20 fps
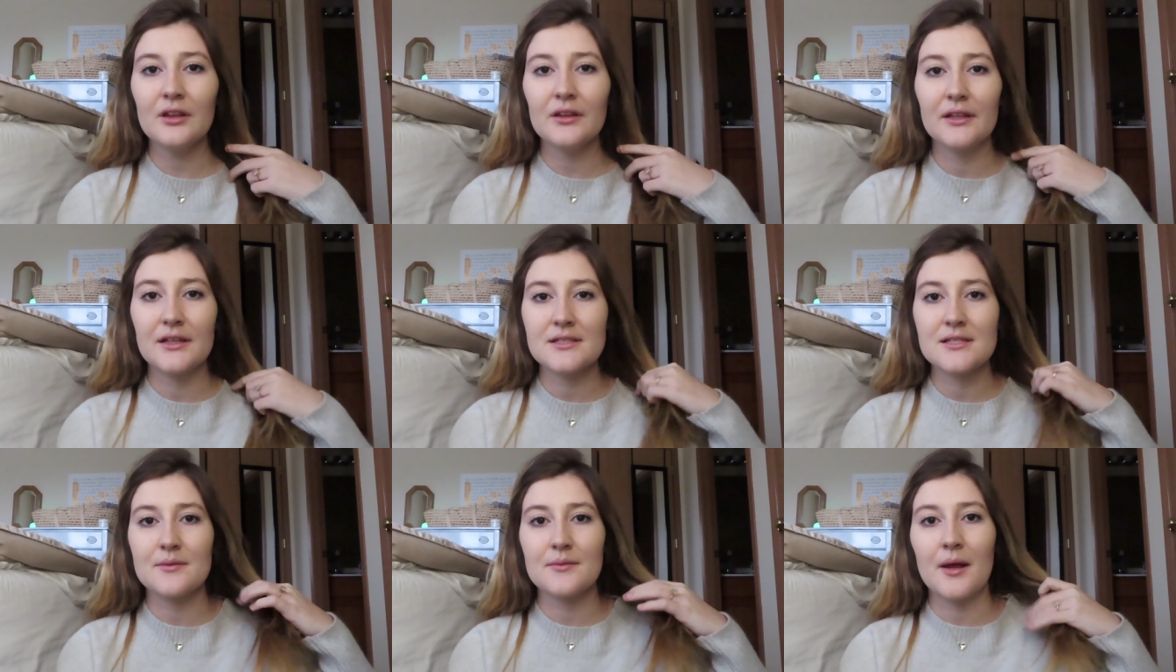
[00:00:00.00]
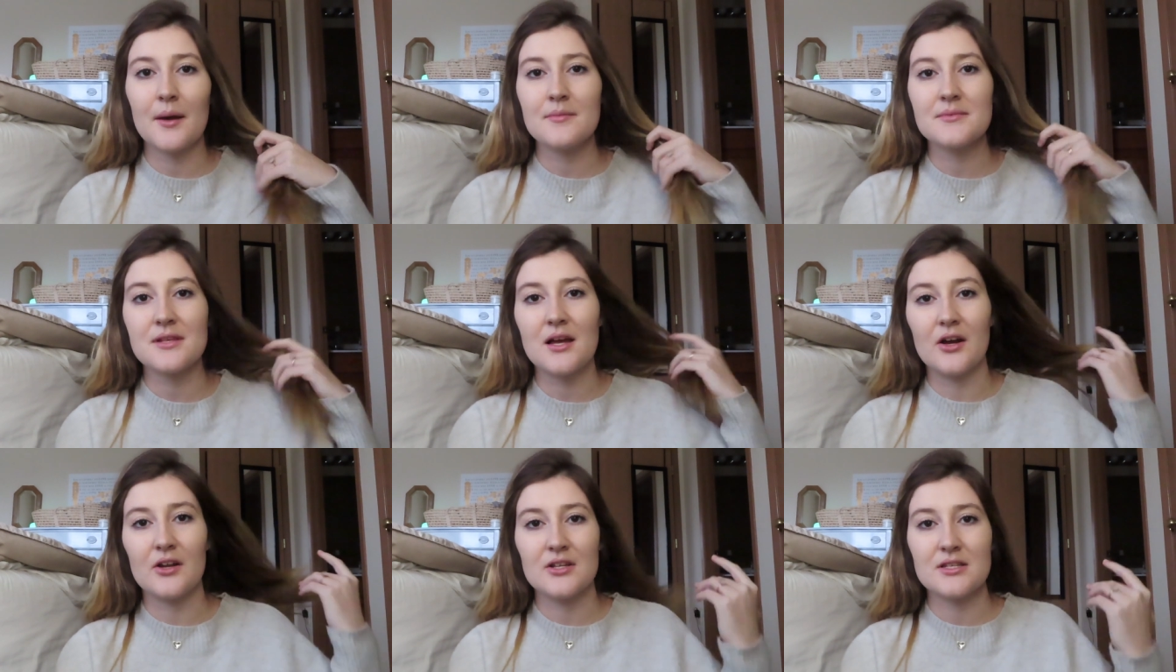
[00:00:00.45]
like
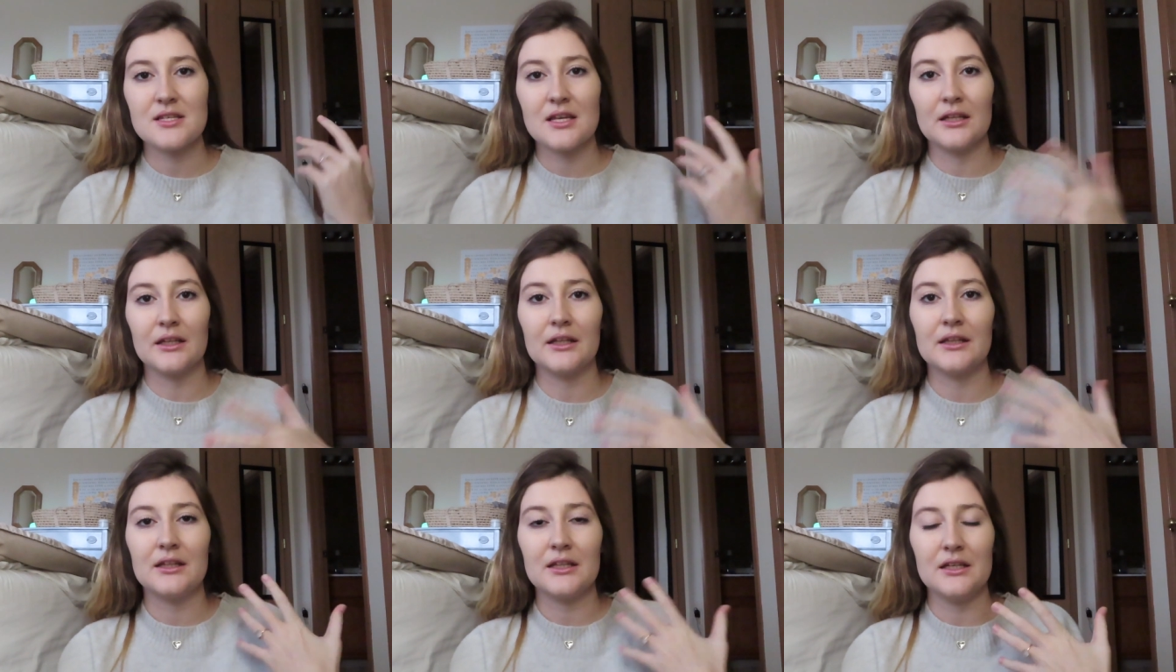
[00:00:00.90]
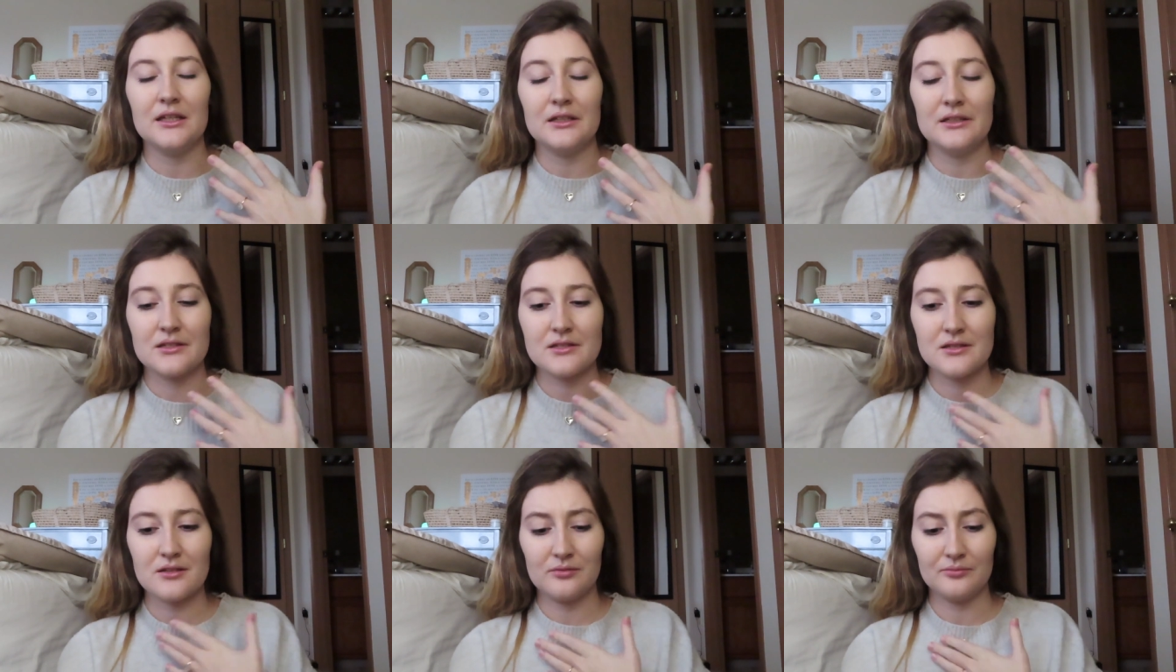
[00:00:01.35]
sometimes I'll just get like
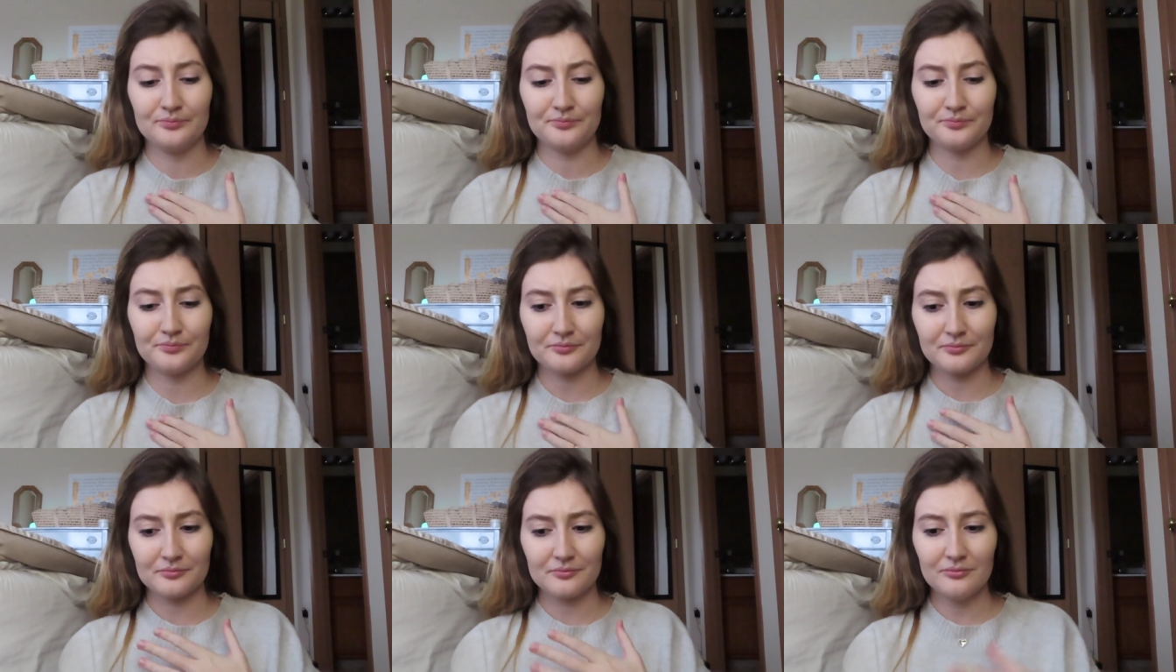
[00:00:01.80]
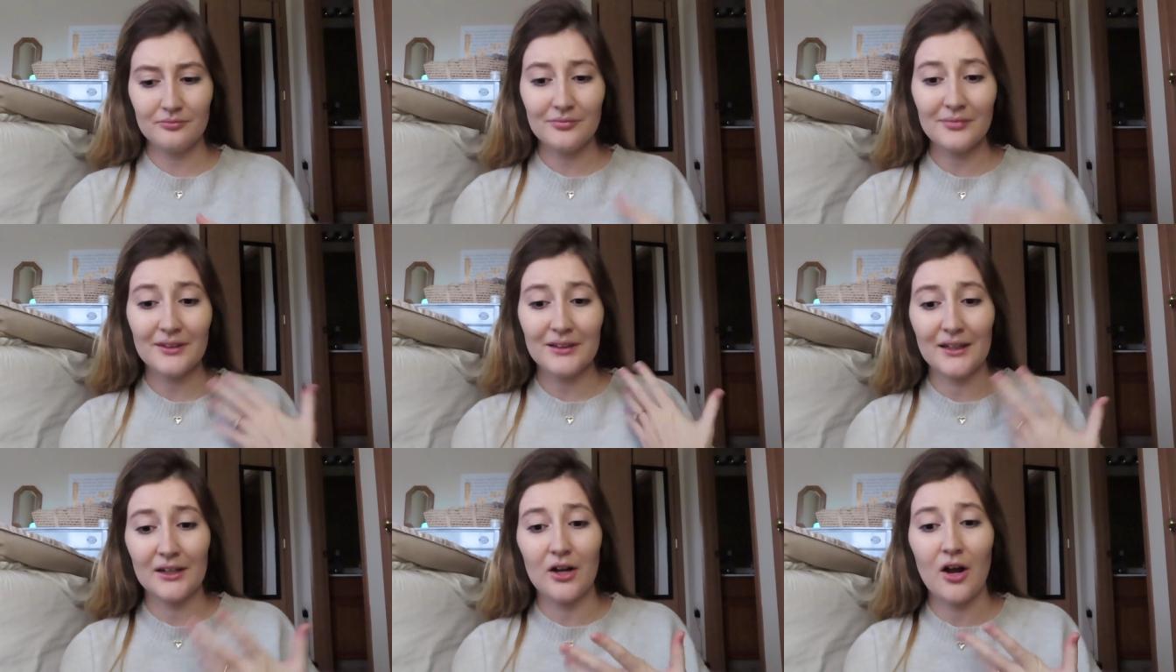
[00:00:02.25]
these
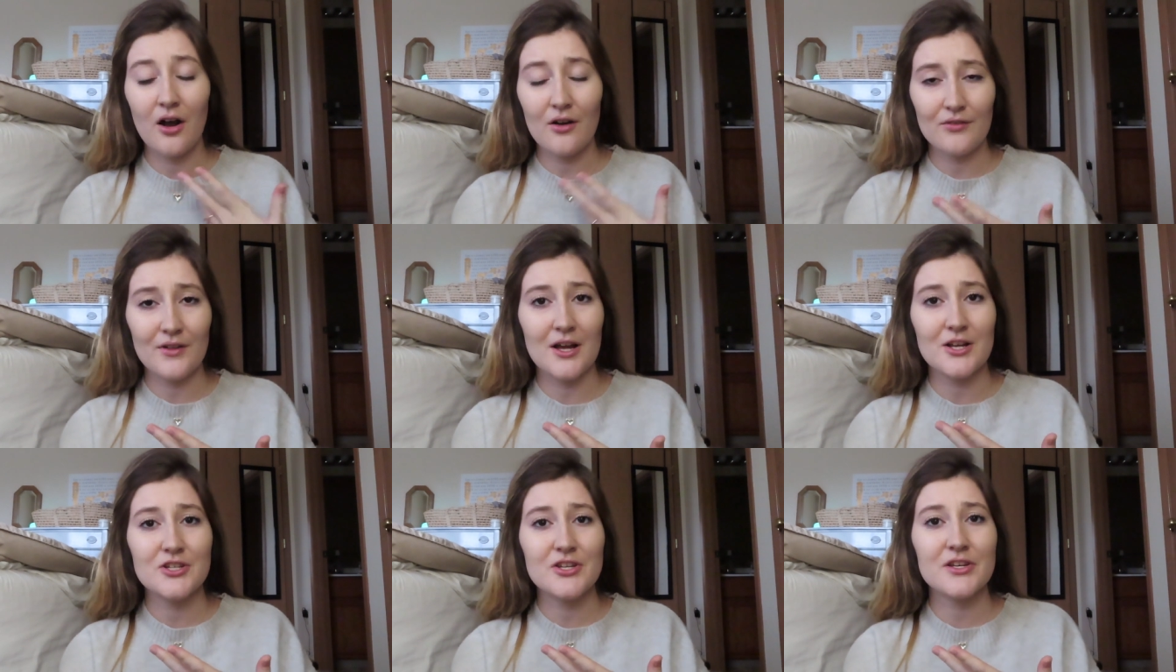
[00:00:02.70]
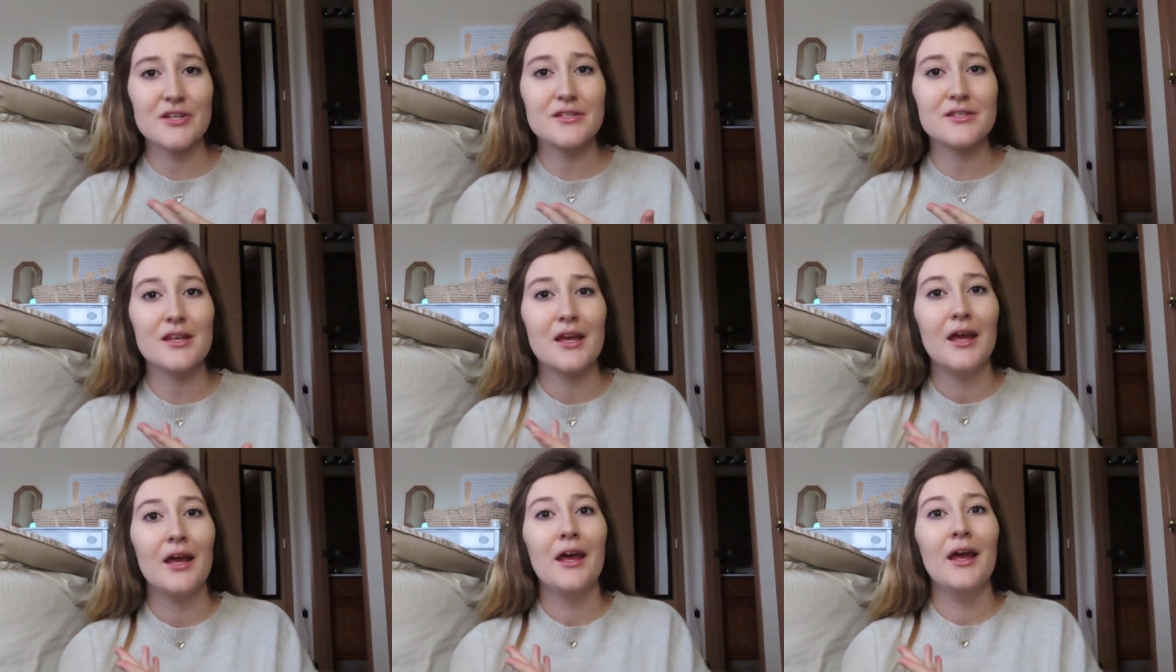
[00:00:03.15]
like hot
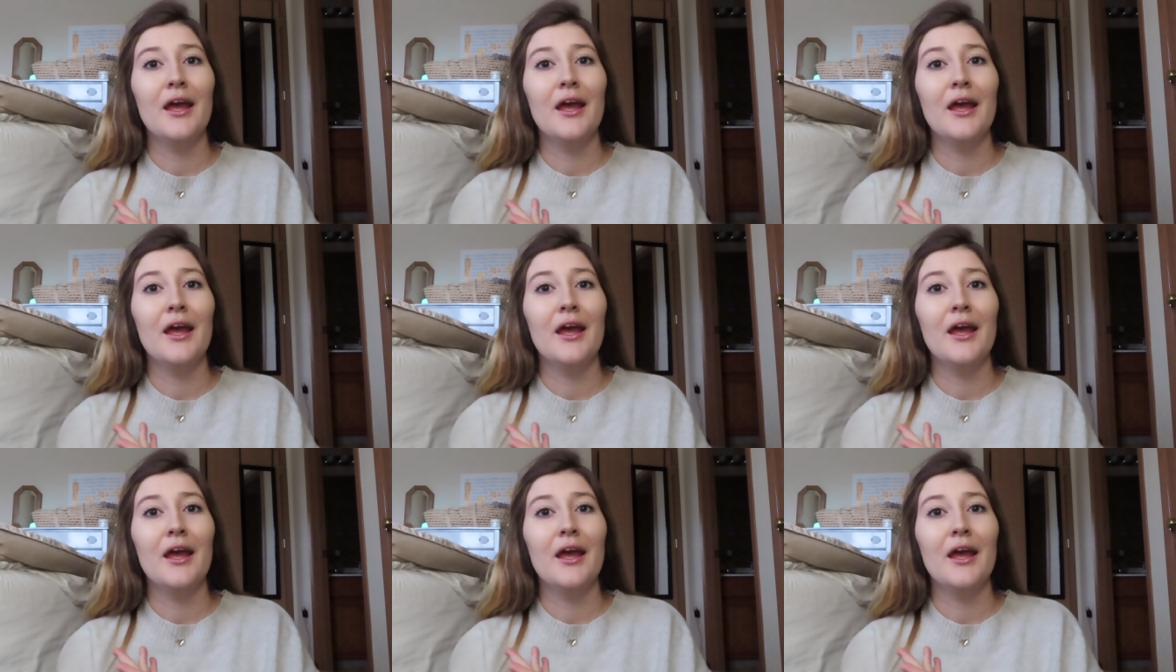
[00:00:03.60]
flashes